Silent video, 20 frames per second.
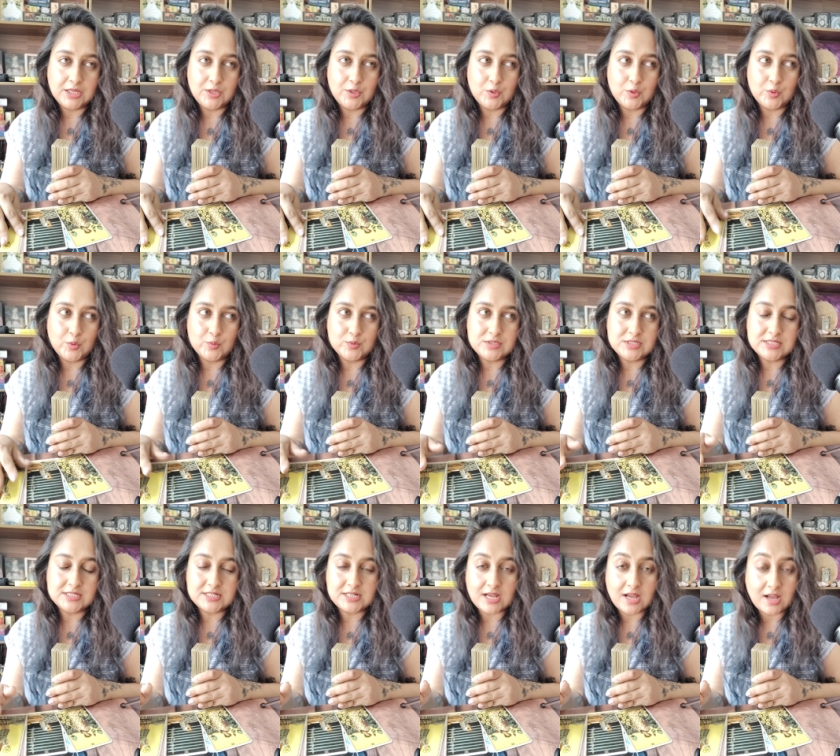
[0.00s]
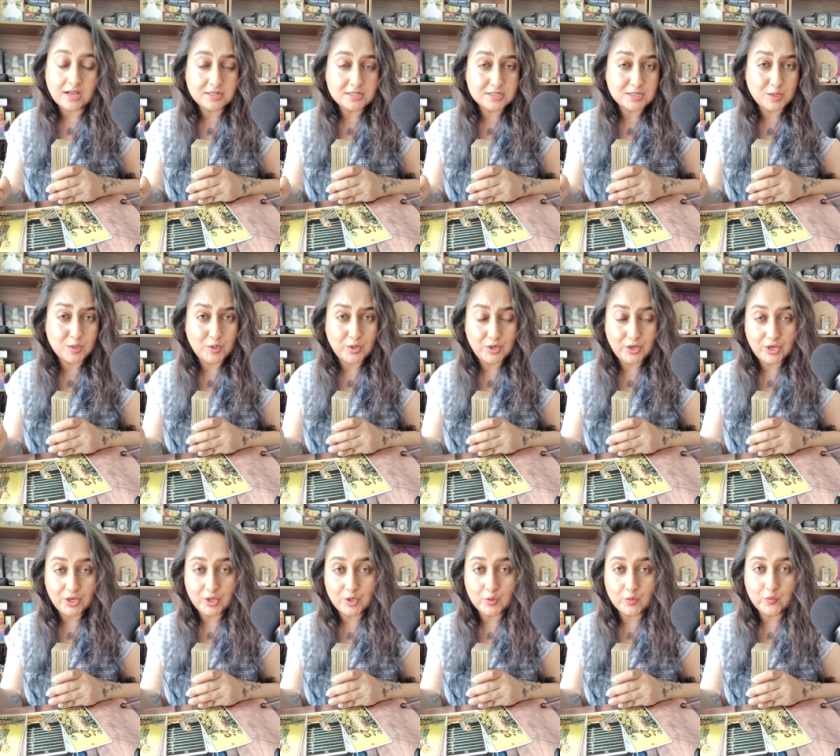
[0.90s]
you know start a
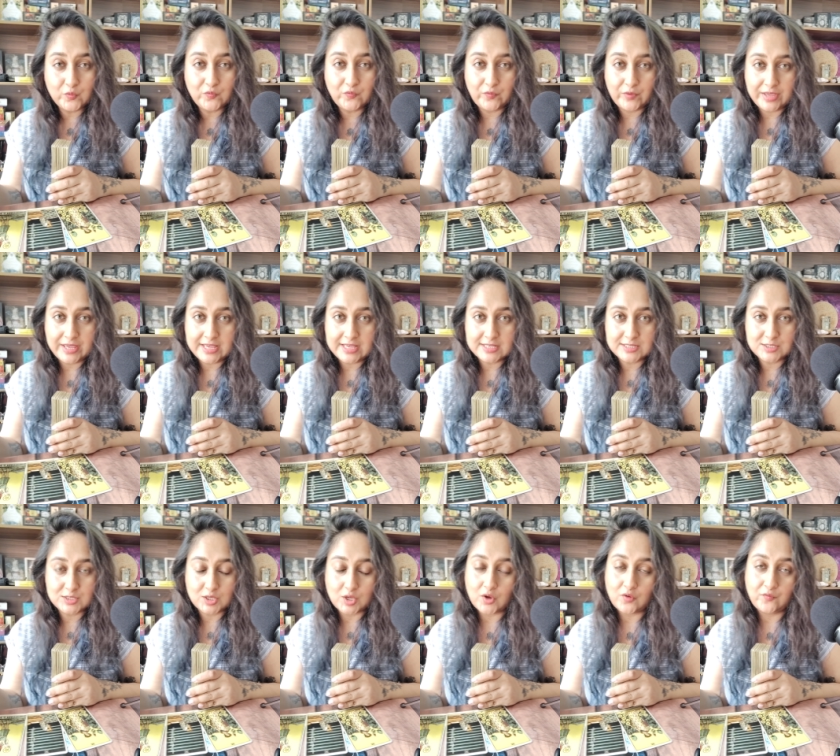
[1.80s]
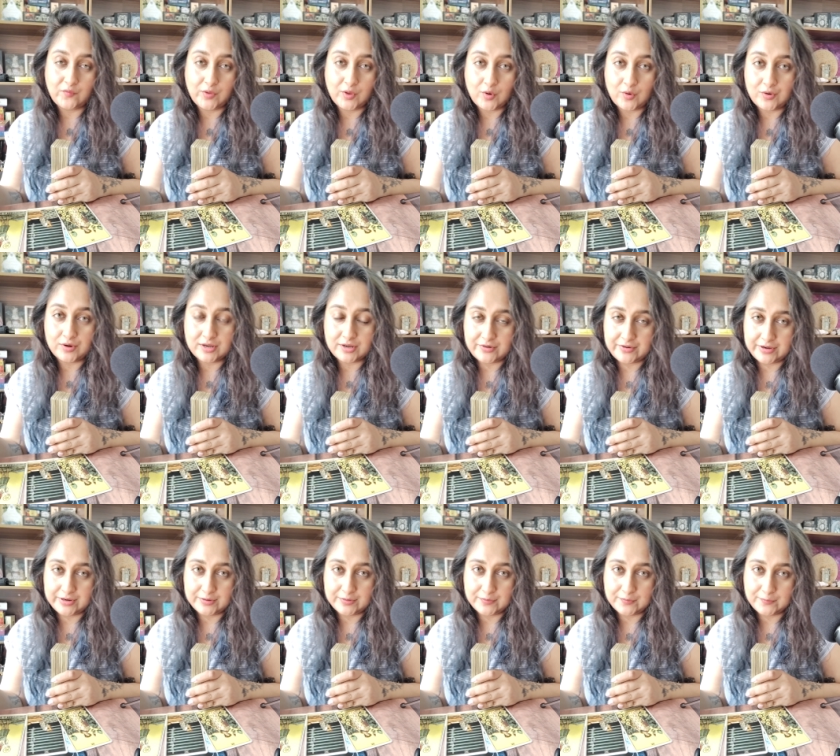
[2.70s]
new phase of your
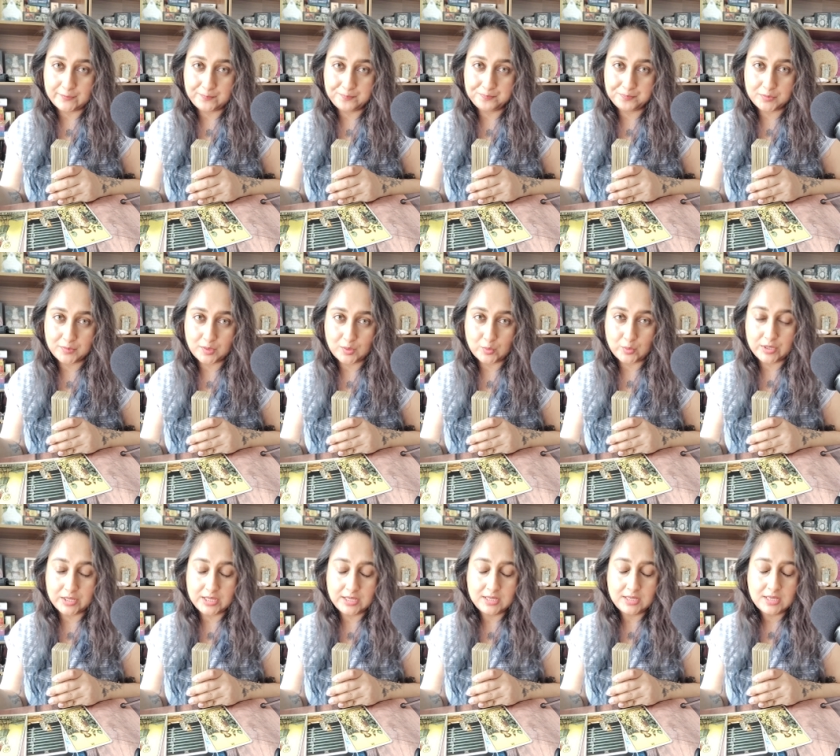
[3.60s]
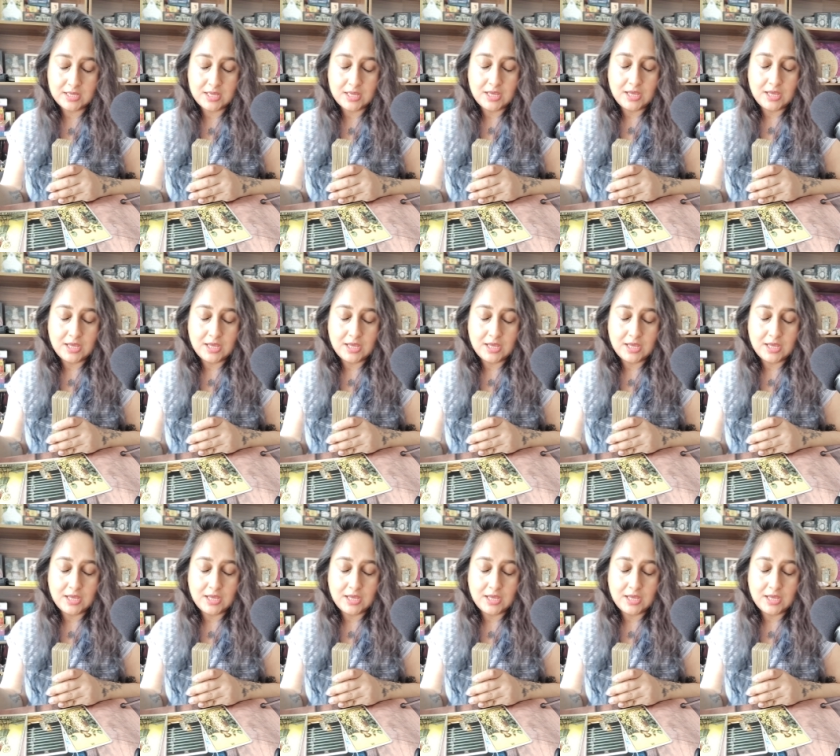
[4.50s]
career okay